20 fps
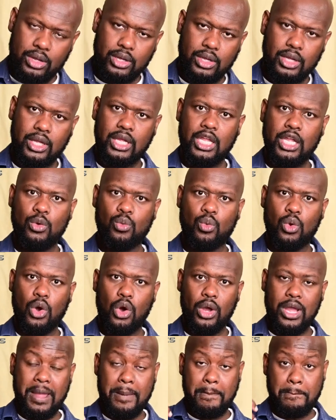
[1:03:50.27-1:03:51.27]
He
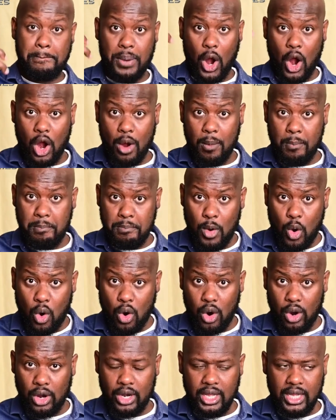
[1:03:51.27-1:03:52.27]
will impart
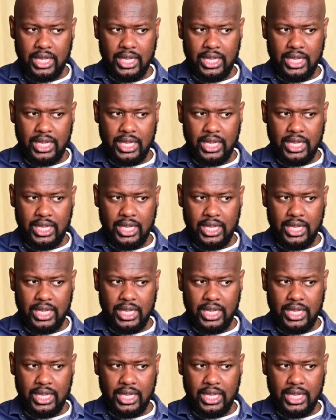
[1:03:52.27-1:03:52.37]
more.